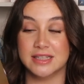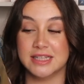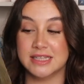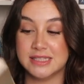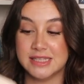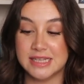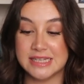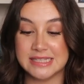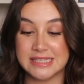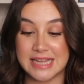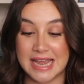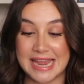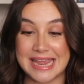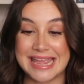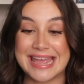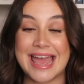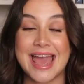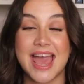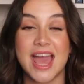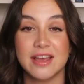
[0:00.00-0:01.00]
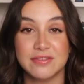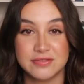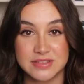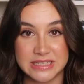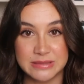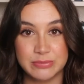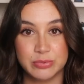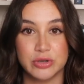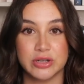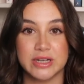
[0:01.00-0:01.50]
This is a
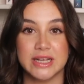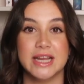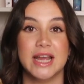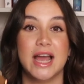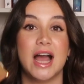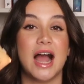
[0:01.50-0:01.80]
hefty book.